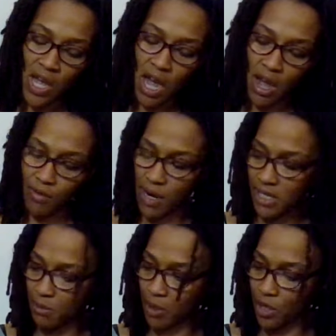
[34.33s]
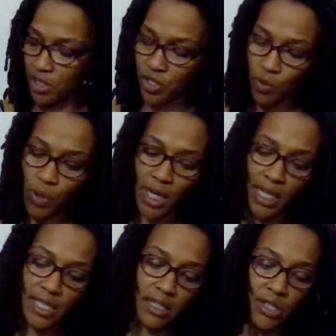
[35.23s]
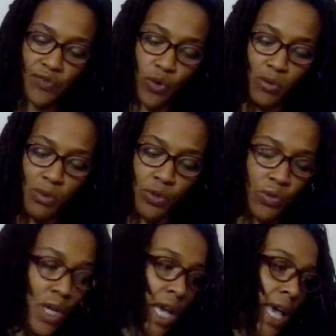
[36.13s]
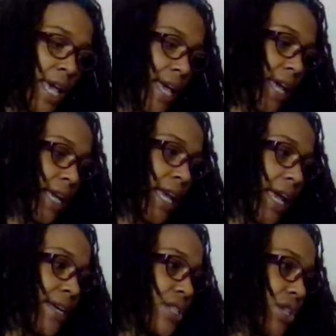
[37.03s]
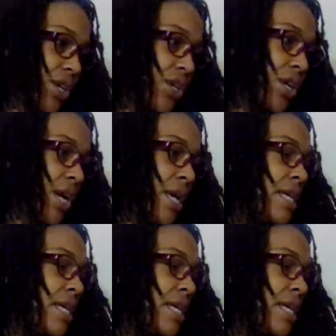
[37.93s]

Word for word: All right, Spirit. So what is this full moon in Cancer?